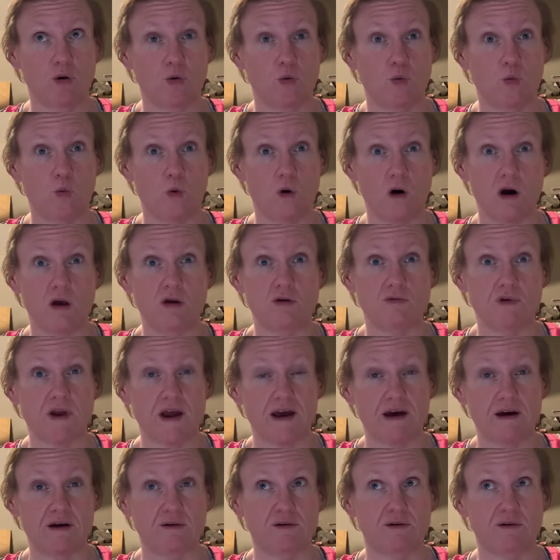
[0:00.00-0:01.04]
one
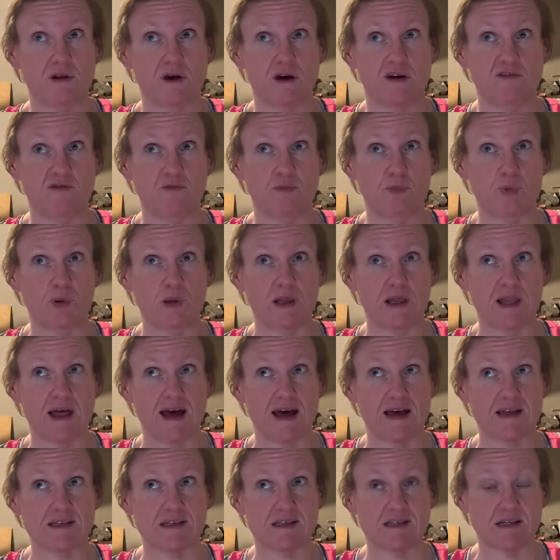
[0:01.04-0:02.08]
round of
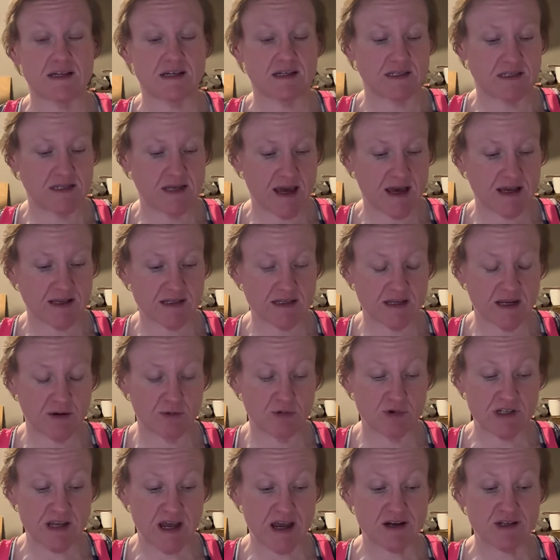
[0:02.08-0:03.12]
plastics, yes, it
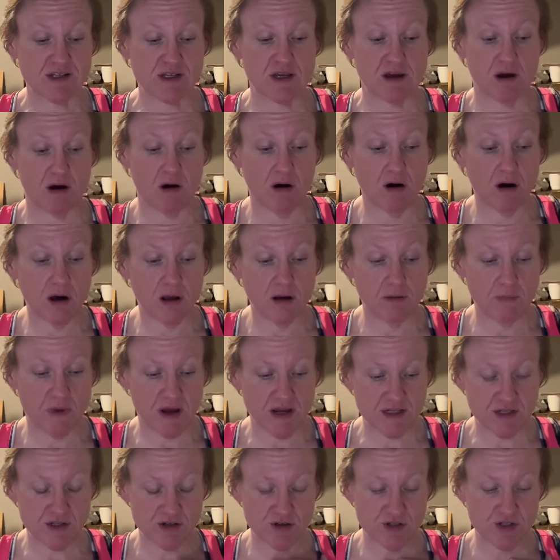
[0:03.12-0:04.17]
was actually on my
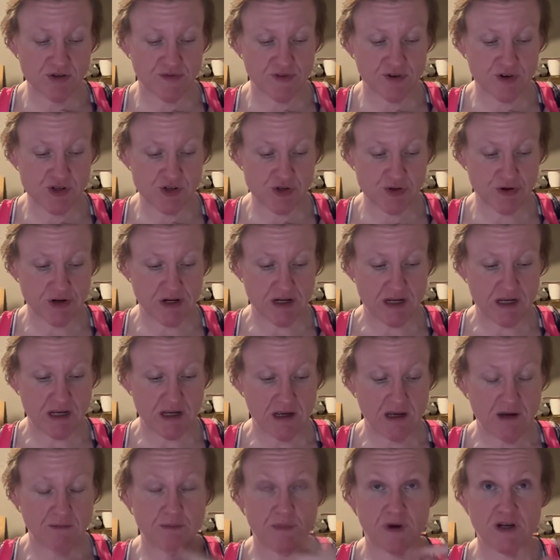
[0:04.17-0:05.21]
surgiversary,
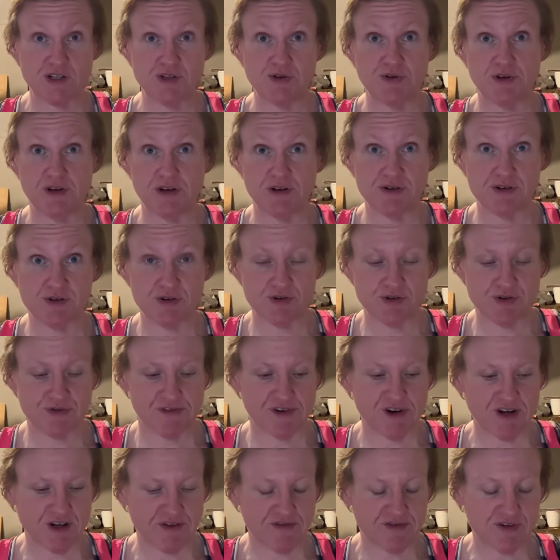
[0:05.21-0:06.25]
my 2-year
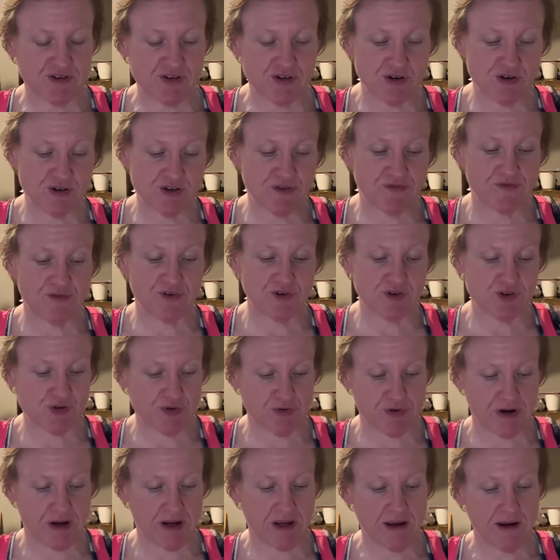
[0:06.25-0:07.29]

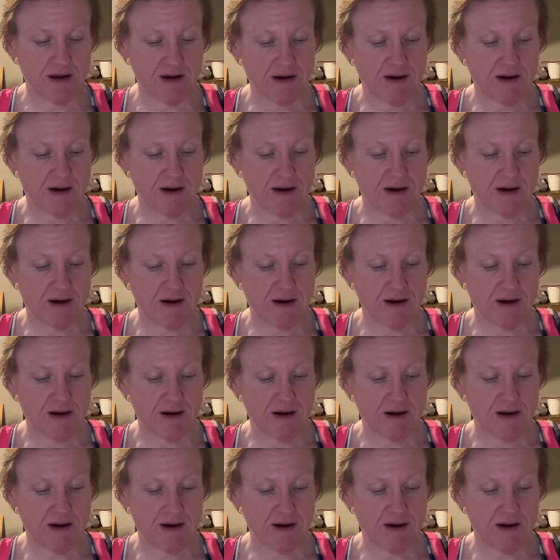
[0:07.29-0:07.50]
surgiversary,